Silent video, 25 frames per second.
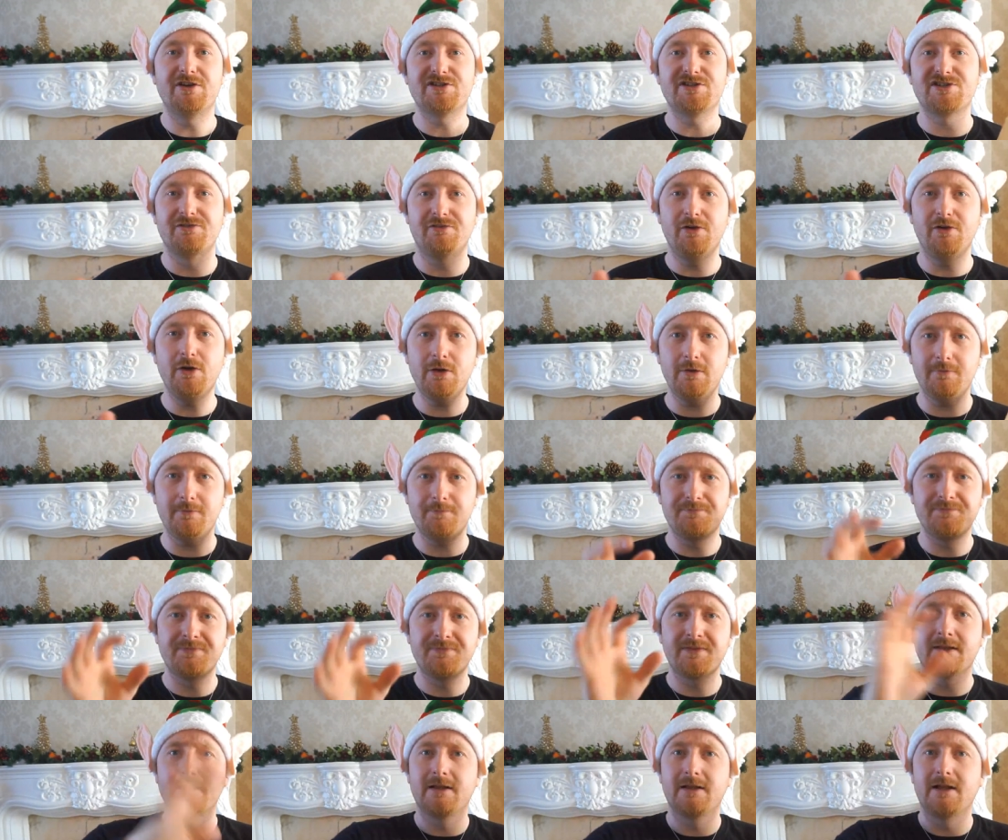first of all,
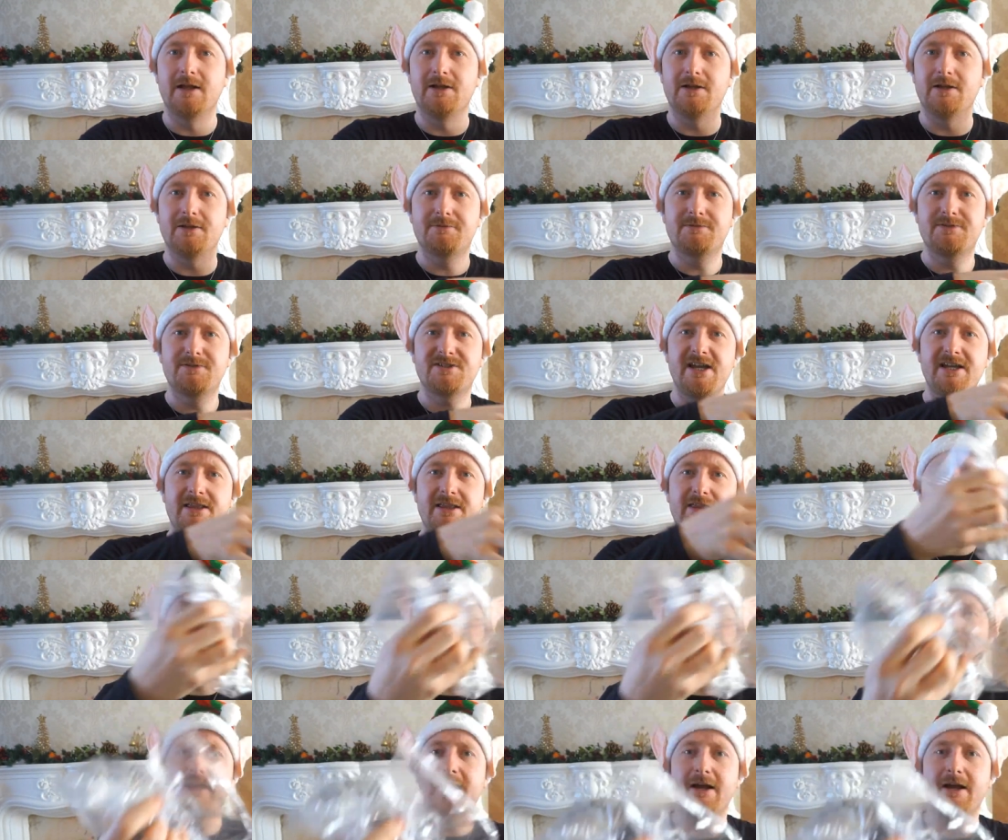take
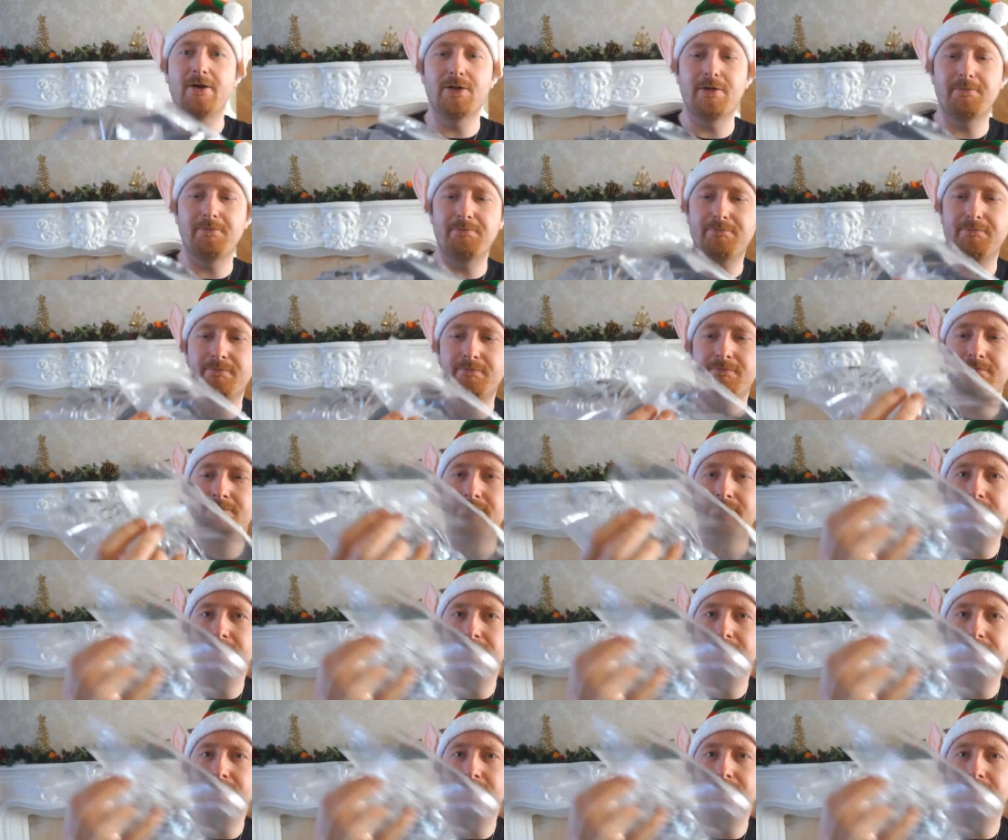the thing out of the...